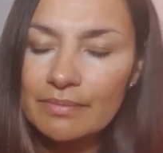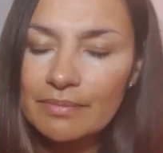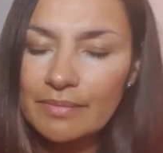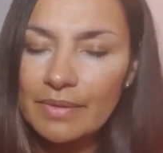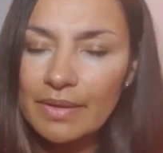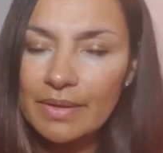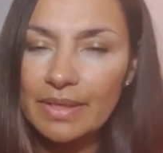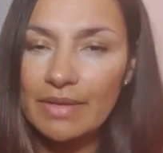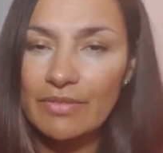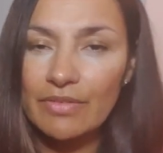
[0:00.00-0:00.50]

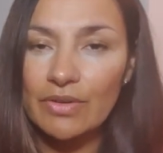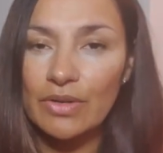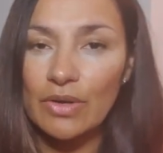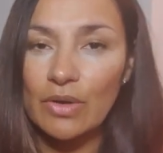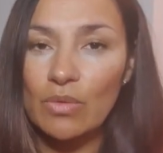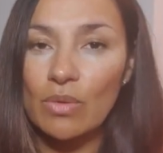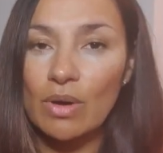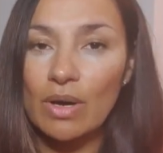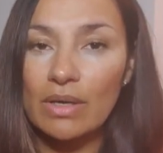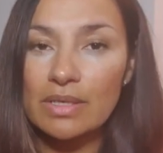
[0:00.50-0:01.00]
I never know
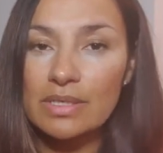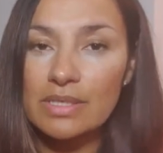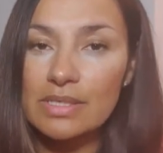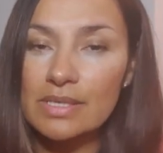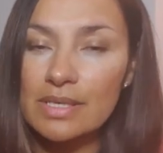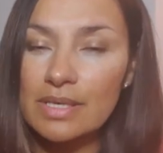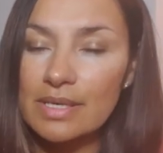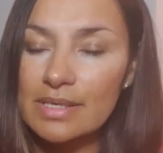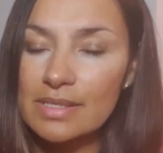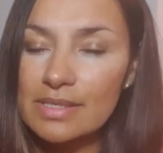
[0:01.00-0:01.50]
what
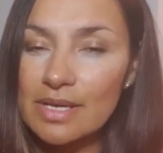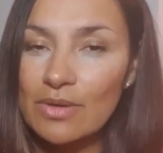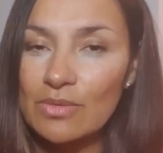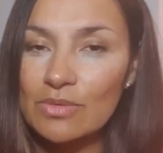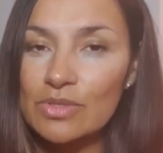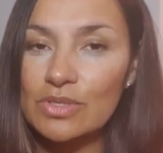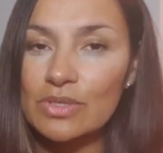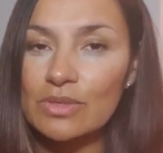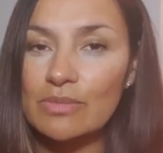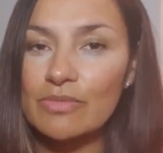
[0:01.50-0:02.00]
is going
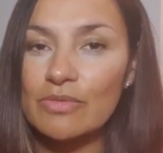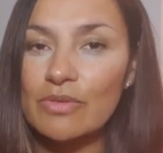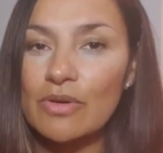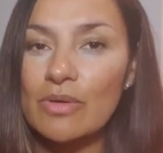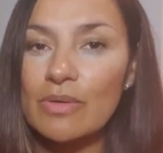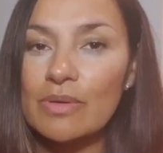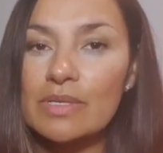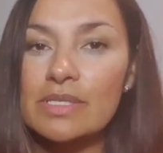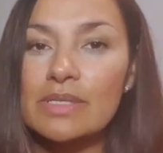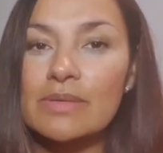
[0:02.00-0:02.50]
to come
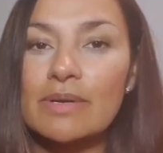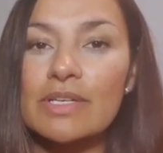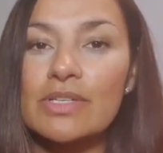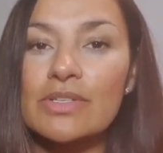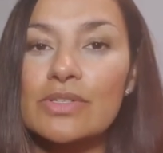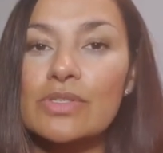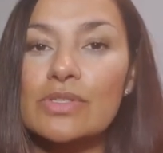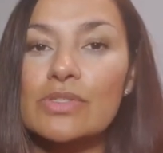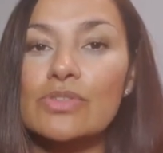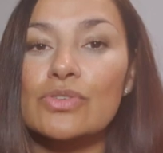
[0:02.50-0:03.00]
forward, so I
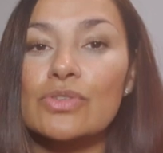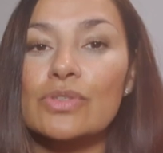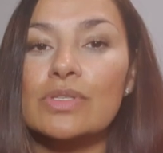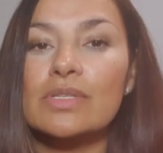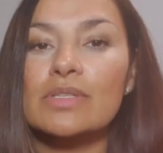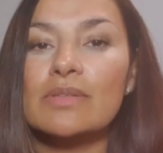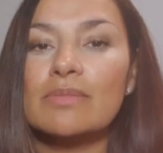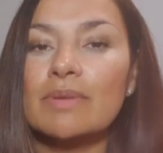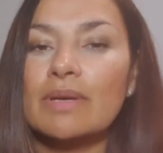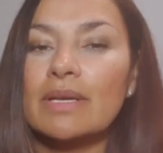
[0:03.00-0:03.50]
just
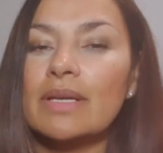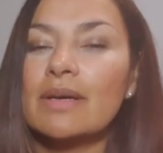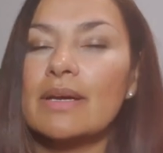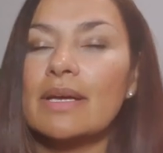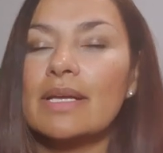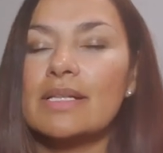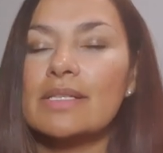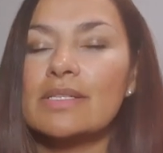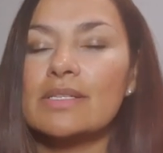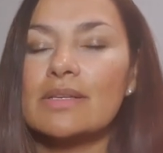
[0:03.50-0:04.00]
trust my
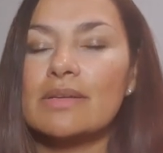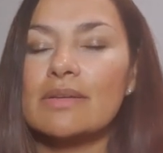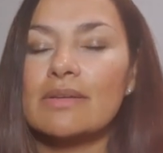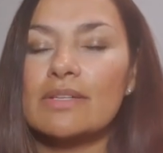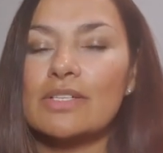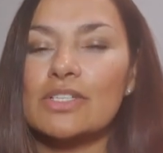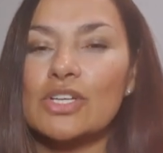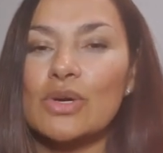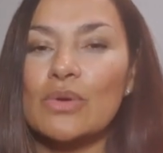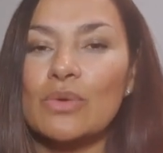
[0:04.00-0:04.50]
guides
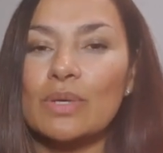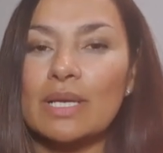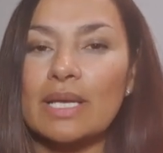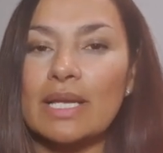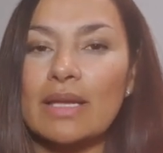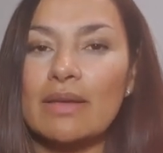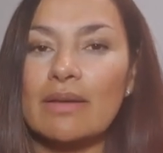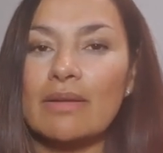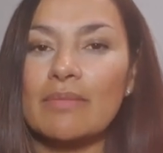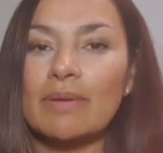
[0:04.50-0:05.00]

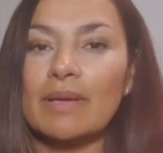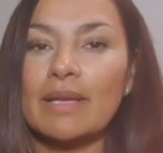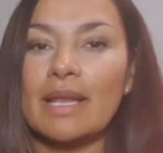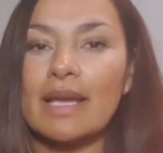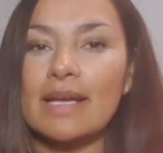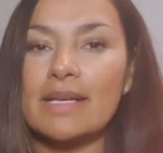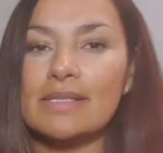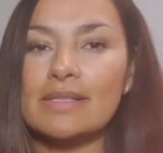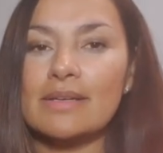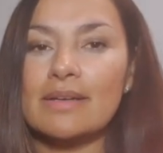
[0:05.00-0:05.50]
totally. My leg
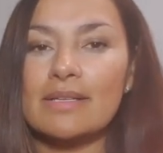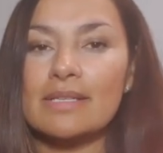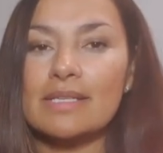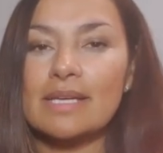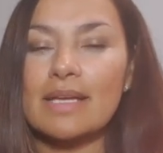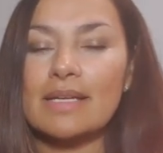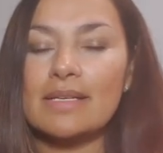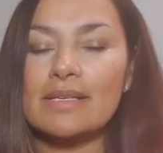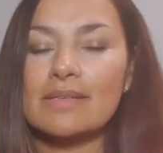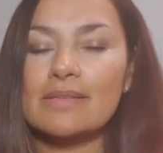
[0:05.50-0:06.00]
has gone
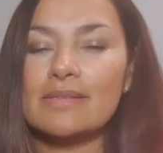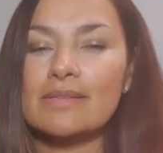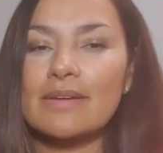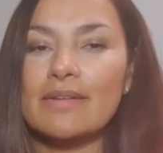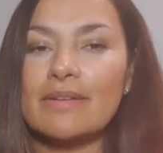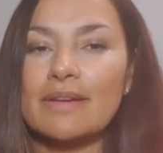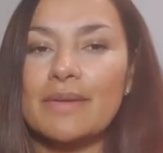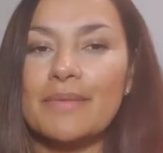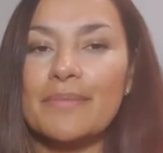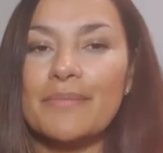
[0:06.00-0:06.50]
dead,
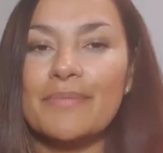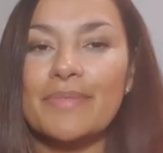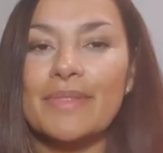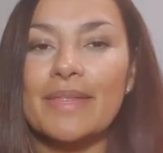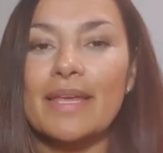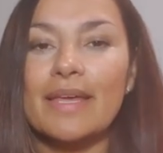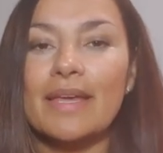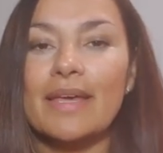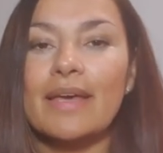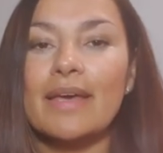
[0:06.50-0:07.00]
sorry.
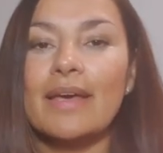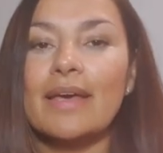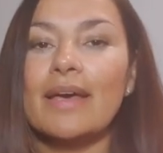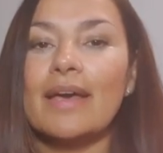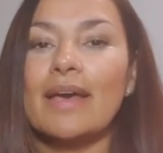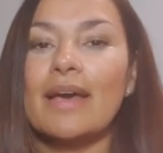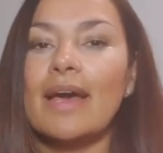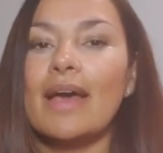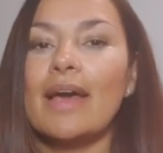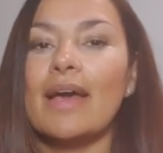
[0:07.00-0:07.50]

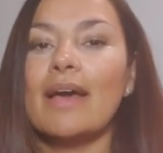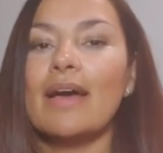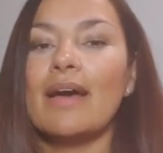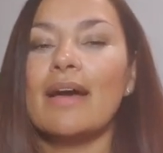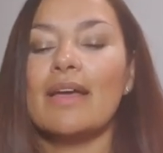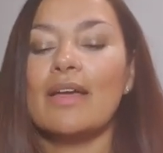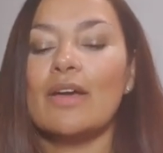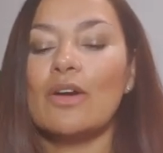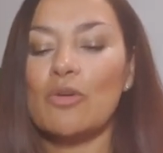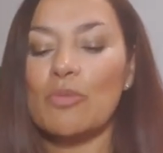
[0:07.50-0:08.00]

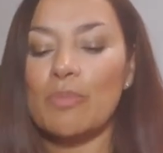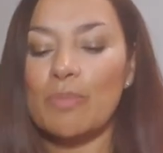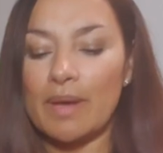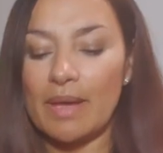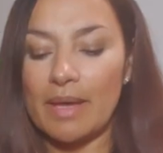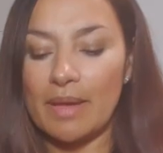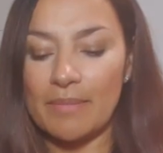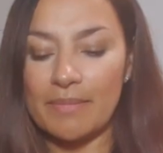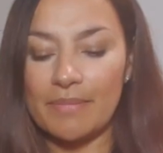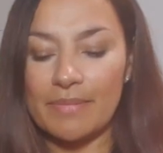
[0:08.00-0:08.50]
I hope
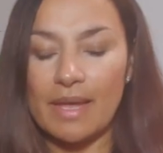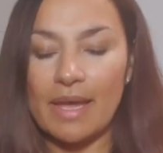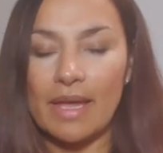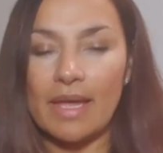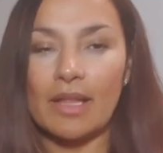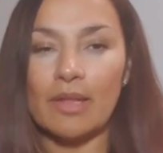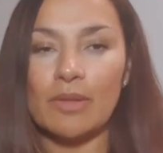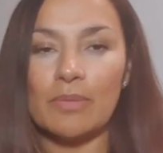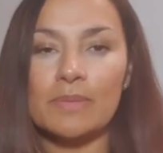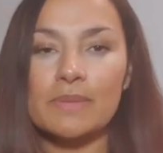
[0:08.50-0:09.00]
that
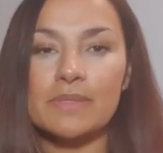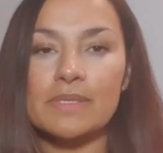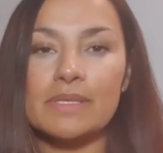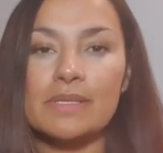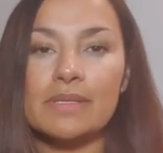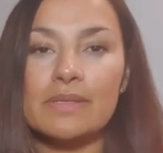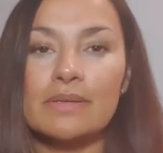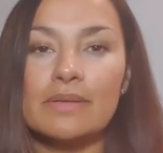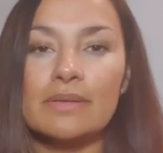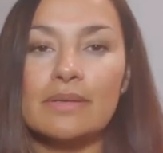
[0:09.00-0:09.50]
helped.
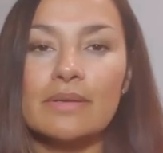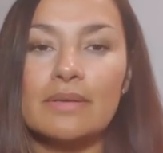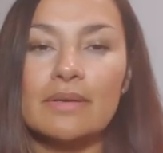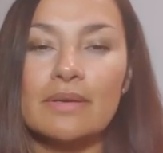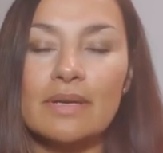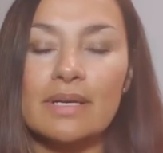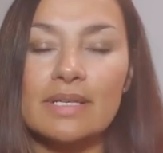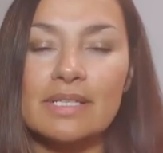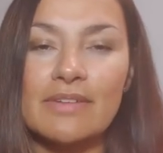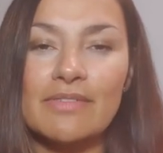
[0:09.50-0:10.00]
I
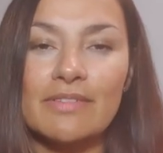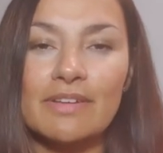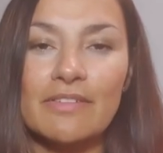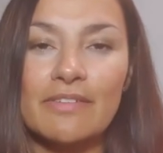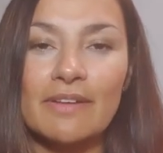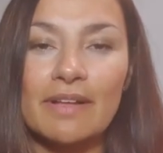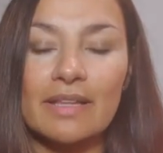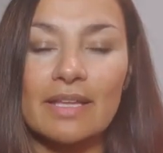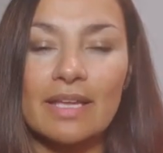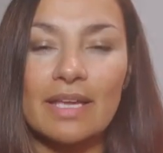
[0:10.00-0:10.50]
definitely
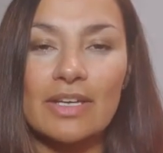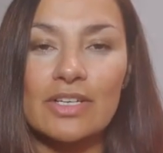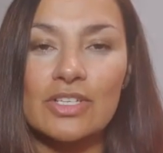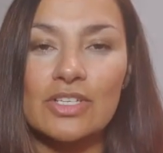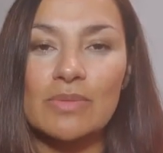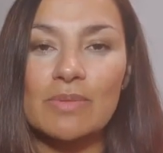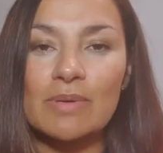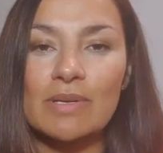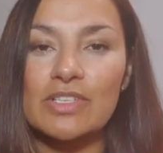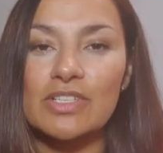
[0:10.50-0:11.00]
felt the energy
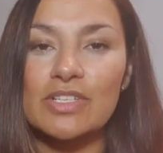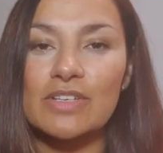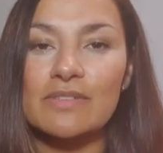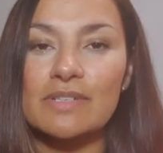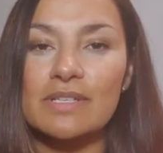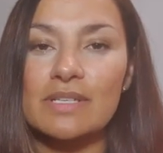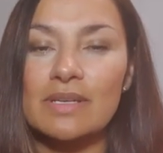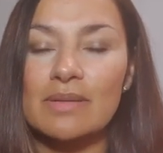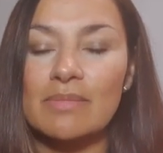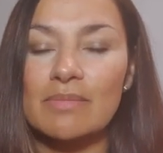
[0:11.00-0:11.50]
being
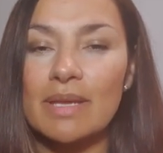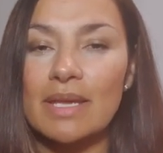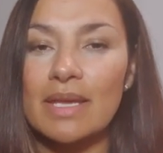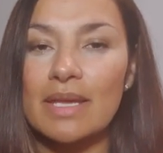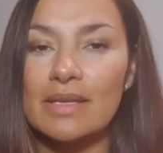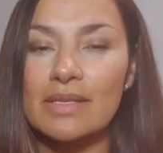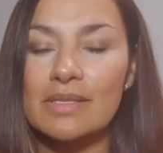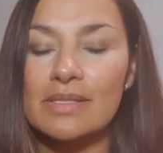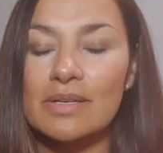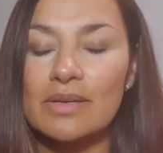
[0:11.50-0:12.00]
shifted in me,
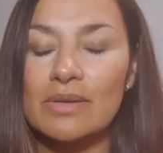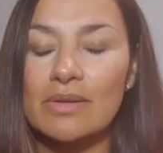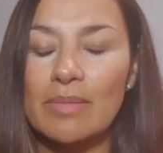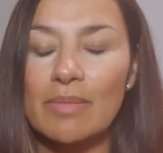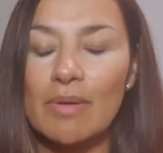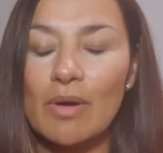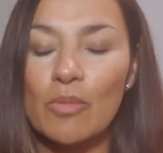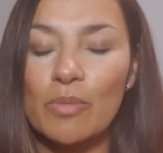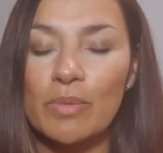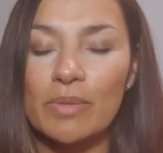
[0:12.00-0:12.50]
so I'm
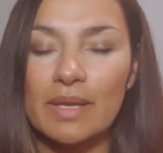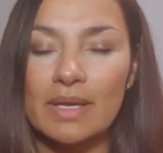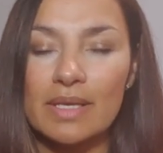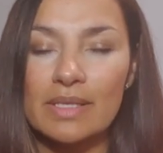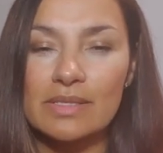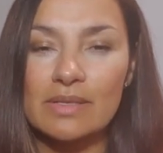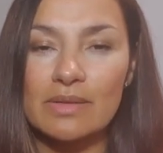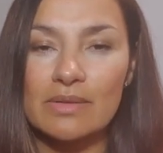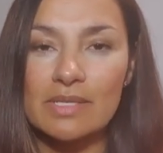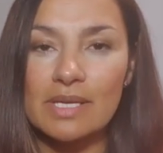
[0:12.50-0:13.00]
hoping that's
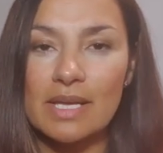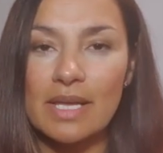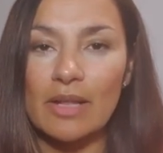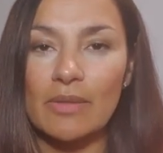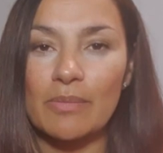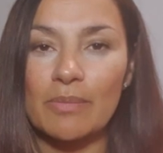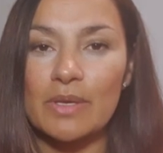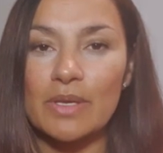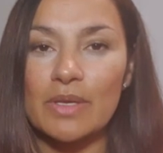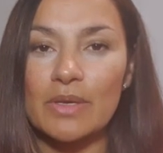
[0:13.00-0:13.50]
going to
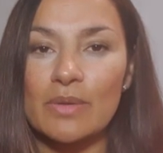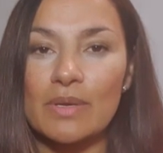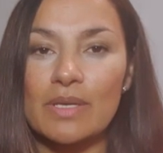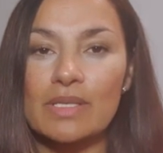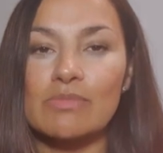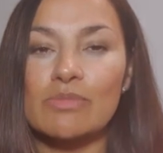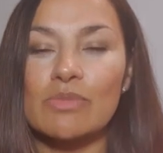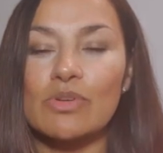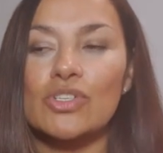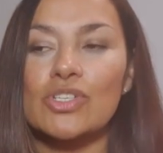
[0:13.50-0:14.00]
help you as
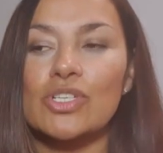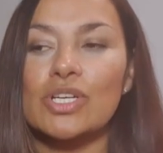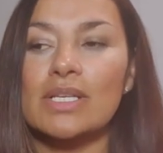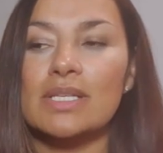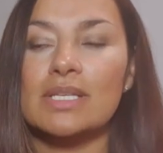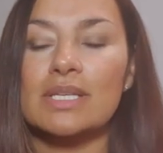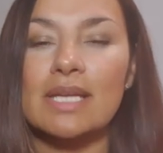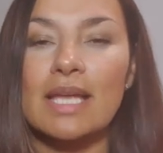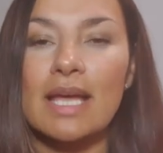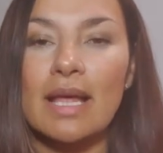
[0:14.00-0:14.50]
much as
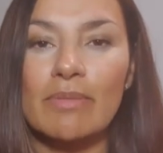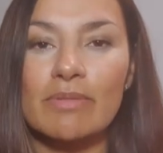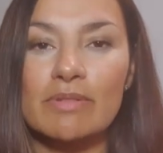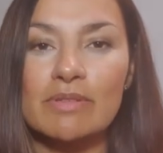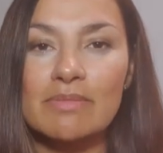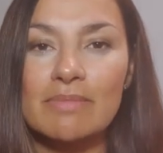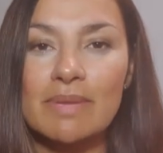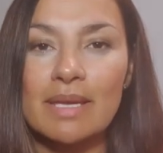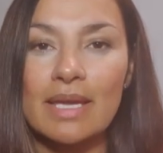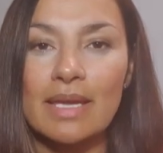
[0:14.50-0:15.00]
it helped
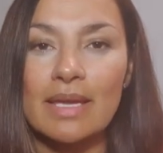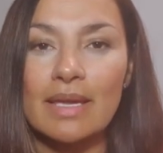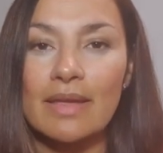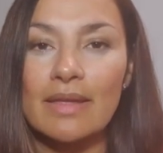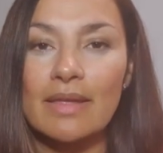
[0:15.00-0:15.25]
me.